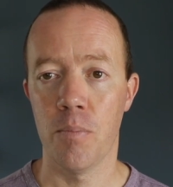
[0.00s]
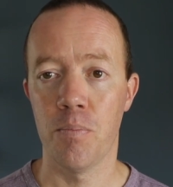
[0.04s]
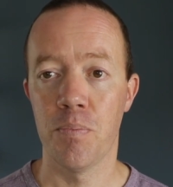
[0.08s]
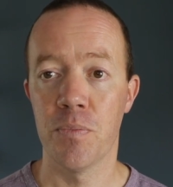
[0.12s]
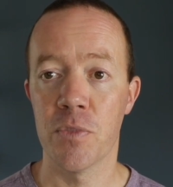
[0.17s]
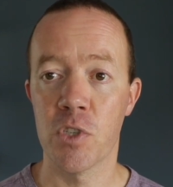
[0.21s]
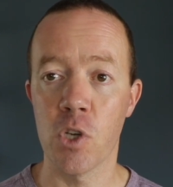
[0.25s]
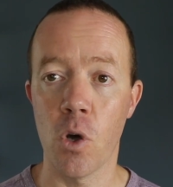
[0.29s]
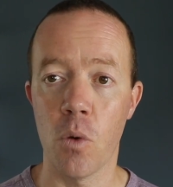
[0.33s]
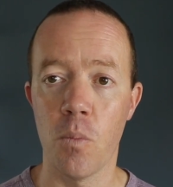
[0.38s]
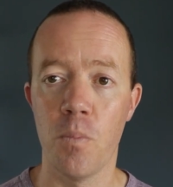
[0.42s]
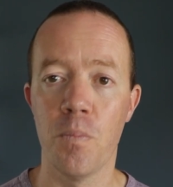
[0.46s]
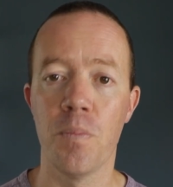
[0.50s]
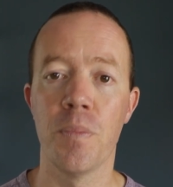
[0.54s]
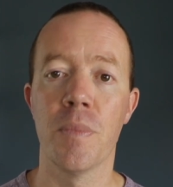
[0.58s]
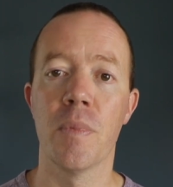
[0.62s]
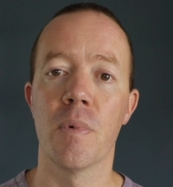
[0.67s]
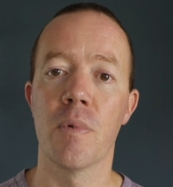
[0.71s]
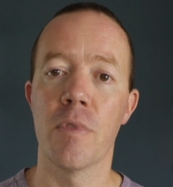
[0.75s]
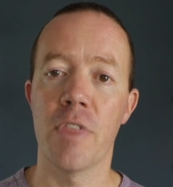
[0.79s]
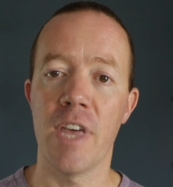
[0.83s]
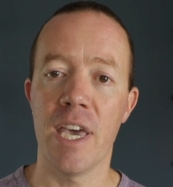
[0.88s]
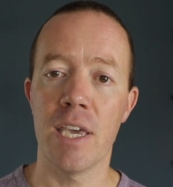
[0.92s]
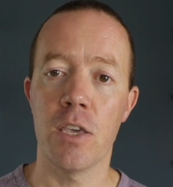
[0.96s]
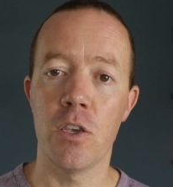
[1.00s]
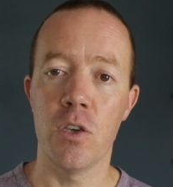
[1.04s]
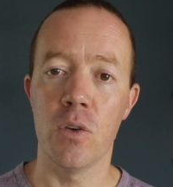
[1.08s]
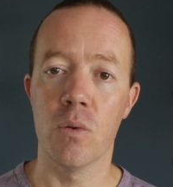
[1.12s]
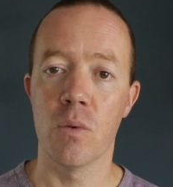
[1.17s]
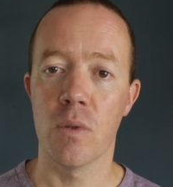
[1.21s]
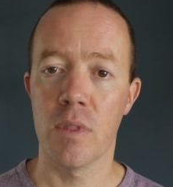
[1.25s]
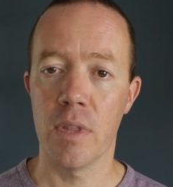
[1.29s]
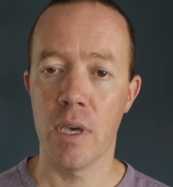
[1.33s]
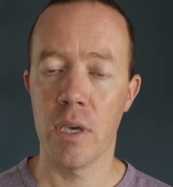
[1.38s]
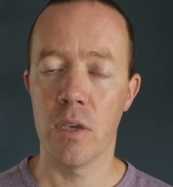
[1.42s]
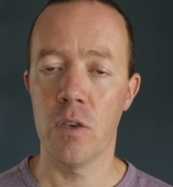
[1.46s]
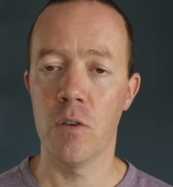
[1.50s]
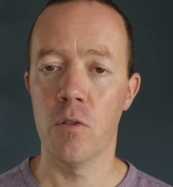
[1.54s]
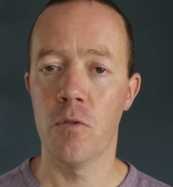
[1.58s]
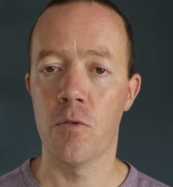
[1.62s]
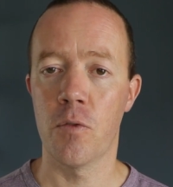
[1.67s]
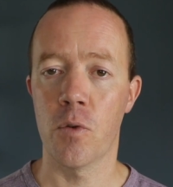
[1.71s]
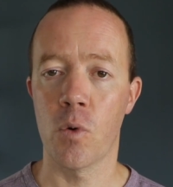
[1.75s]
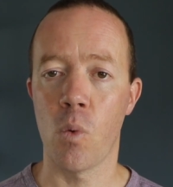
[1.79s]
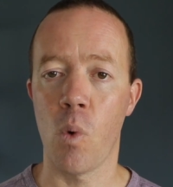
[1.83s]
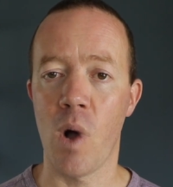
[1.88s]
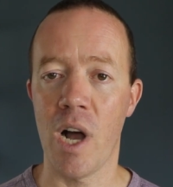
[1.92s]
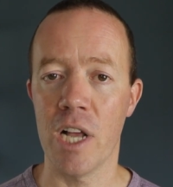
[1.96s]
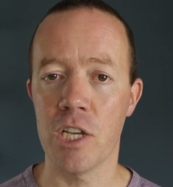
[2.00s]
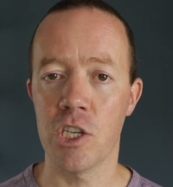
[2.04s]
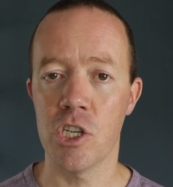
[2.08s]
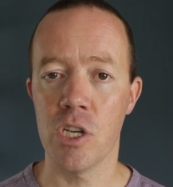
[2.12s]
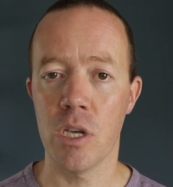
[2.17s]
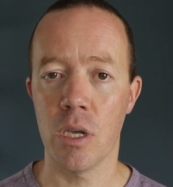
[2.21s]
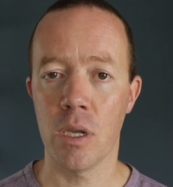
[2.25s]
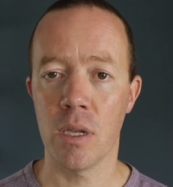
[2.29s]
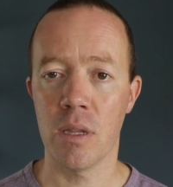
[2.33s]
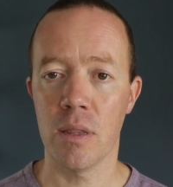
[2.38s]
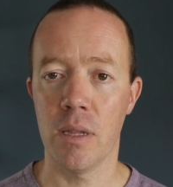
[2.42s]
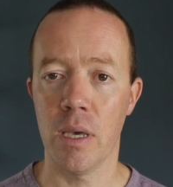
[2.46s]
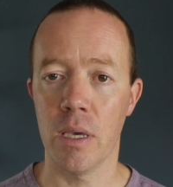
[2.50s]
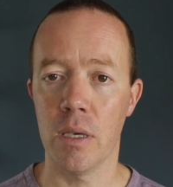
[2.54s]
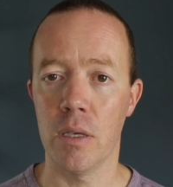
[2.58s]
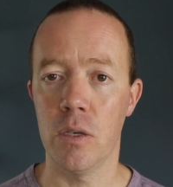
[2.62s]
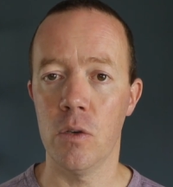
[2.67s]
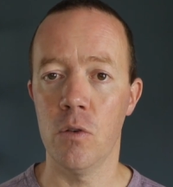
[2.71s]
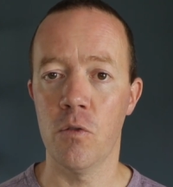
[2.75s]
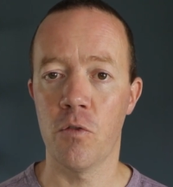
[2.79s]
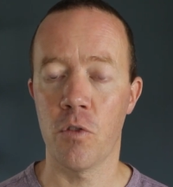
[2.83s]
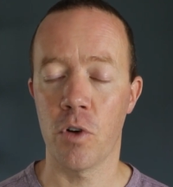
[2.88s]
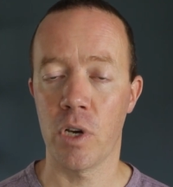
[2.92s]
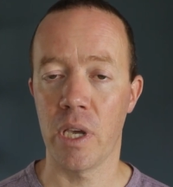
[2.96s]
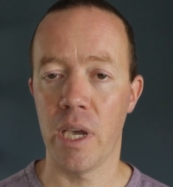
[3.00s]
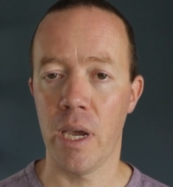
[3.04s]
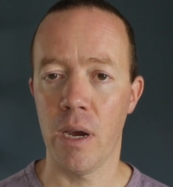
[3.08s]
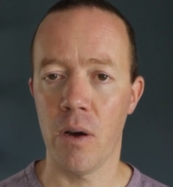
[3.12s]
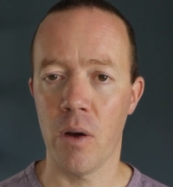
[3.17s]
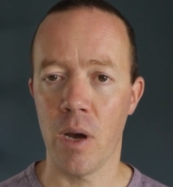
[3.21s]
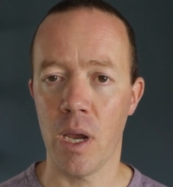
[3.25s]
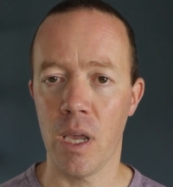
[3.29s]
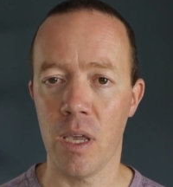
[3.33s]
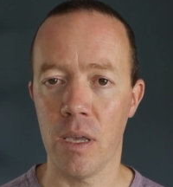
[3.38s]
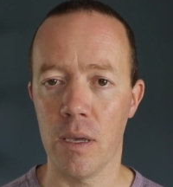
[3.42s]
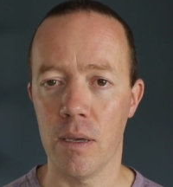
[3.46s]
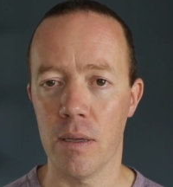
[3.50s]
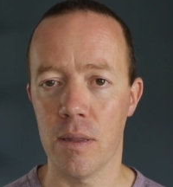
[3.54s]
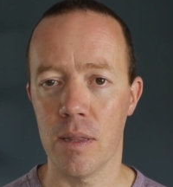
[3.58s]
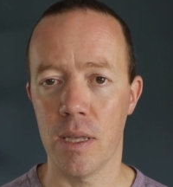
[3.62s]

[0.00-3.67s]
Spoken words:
So thank you. Thank you for watching. Thank you for caring.